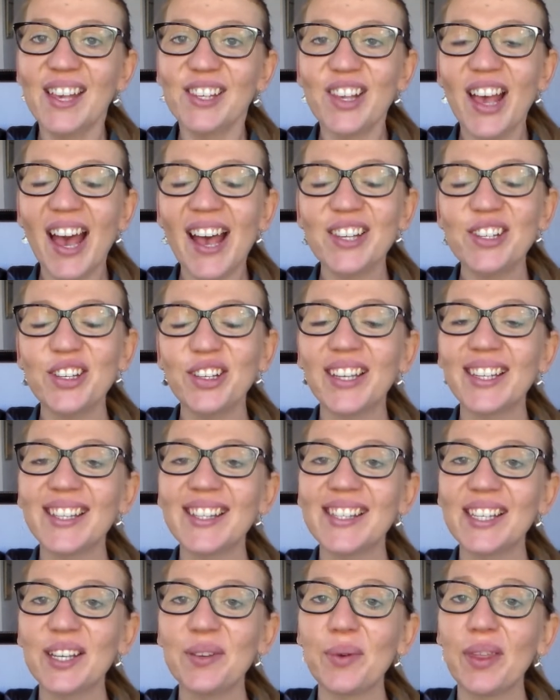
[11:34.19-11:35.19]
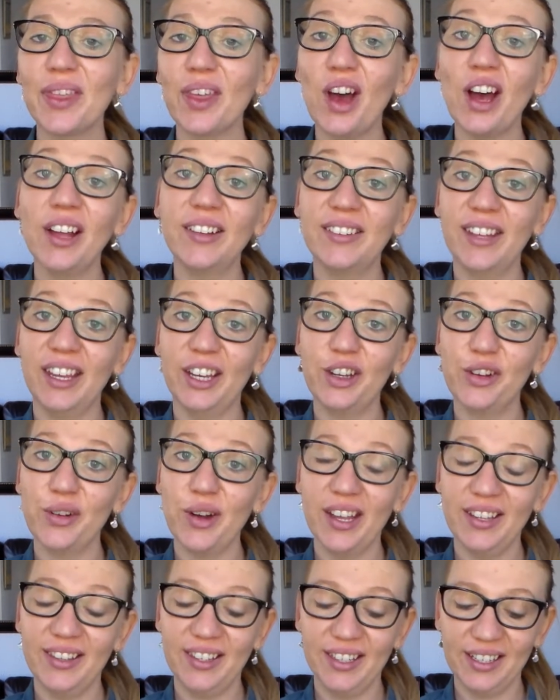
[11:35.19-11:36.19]
So as you can see with our
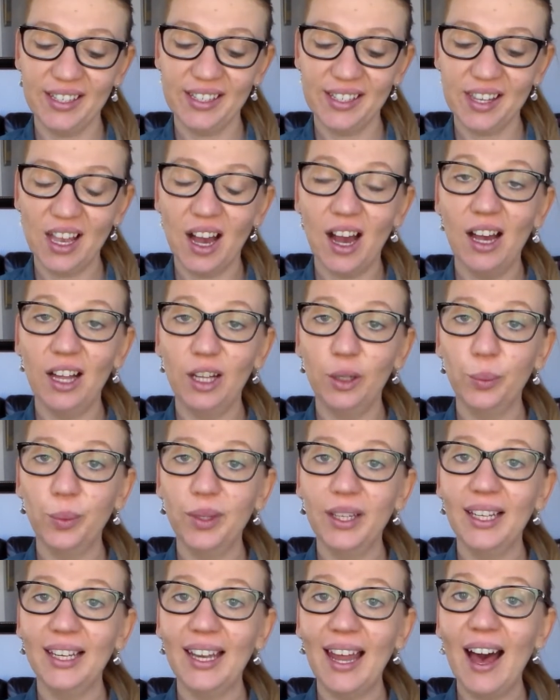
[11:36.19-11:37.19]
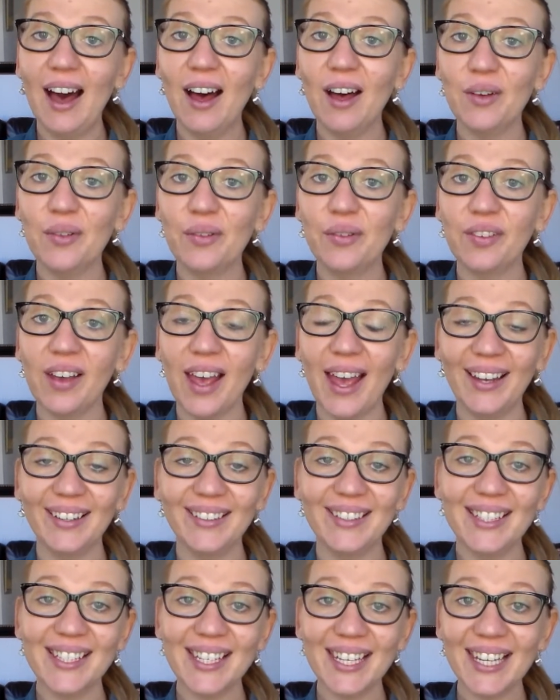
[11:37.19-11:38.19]
decorating style, we love
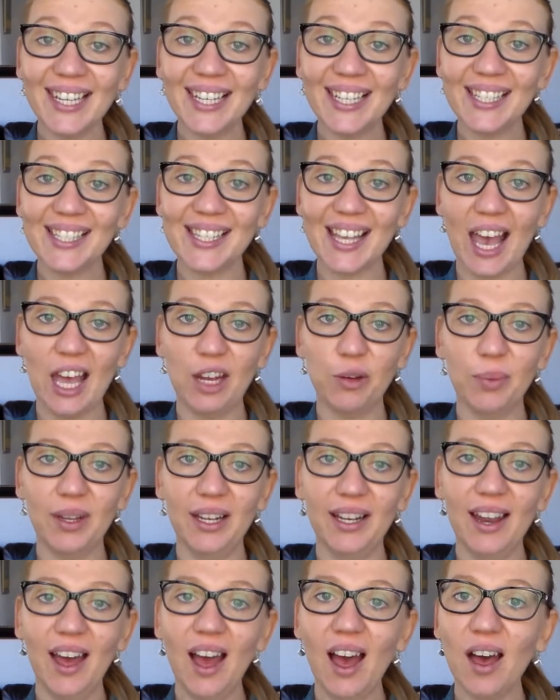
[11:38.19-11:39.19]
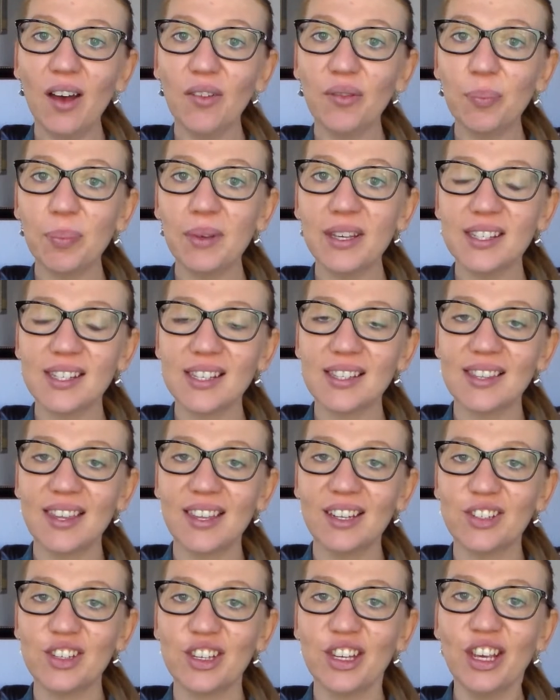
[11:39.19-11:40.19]
antiques and we love pieces
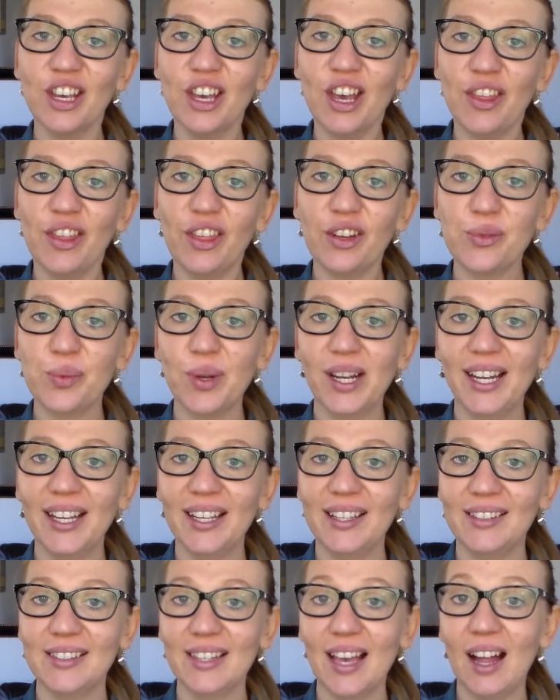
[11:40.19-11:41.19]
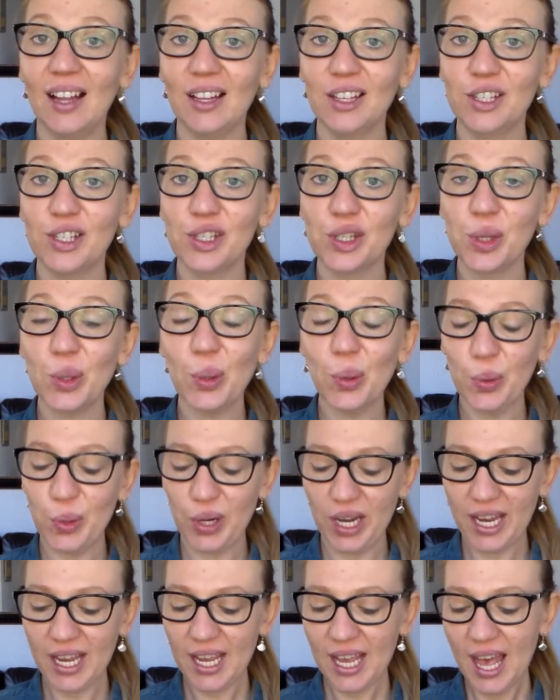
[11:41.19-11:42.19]
that really tell a
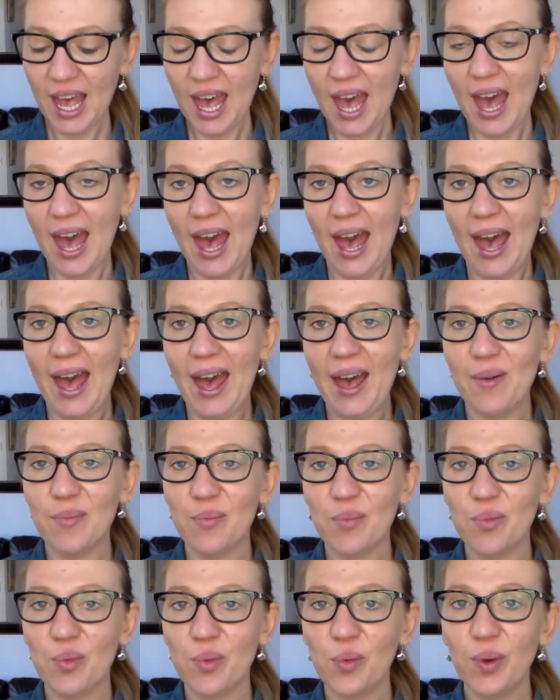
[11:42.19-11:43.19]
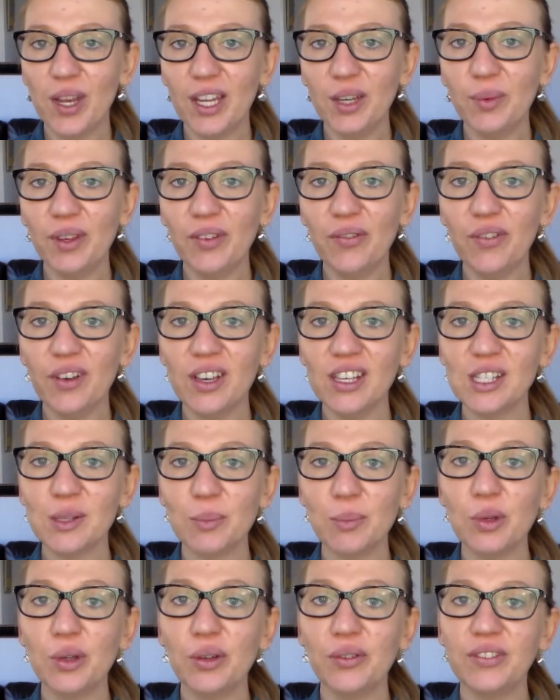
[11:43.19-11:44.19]
story. When we first
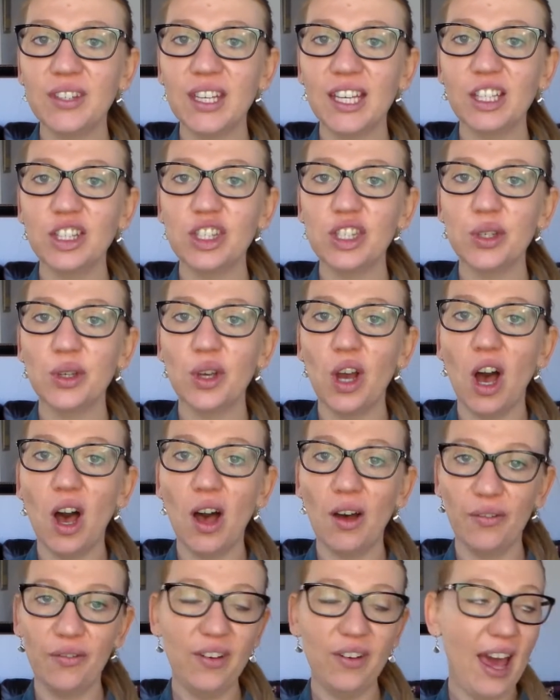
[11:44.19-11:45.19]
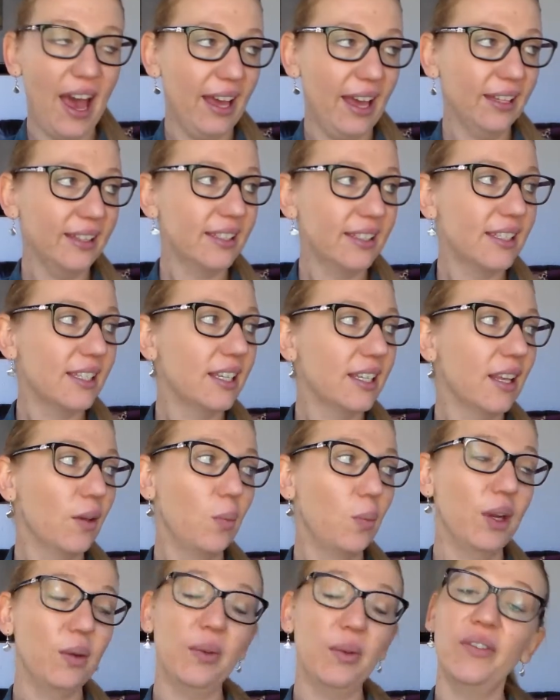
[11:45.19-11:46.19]
moved into our flat,
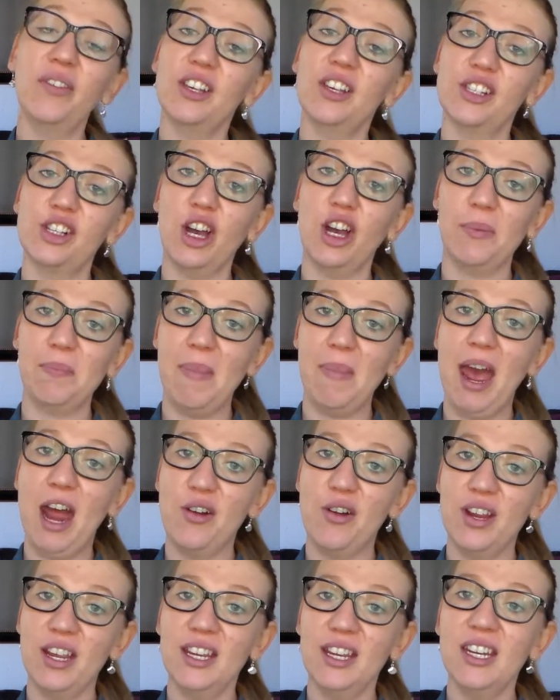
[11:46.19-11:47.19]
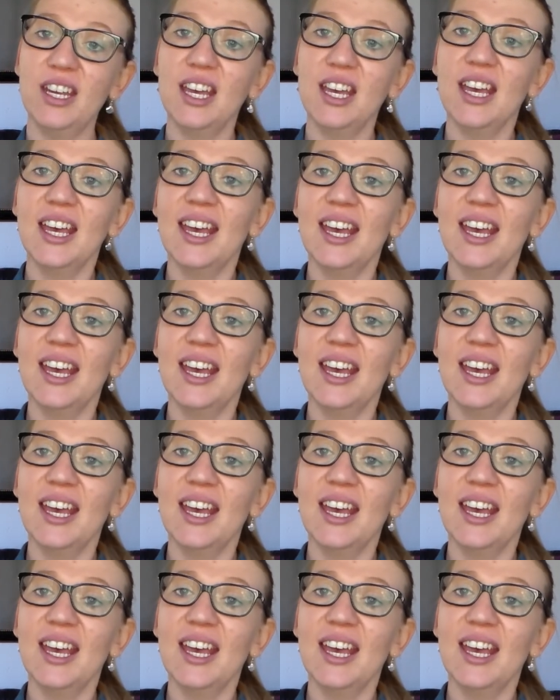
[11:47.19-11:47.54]
when we first got married,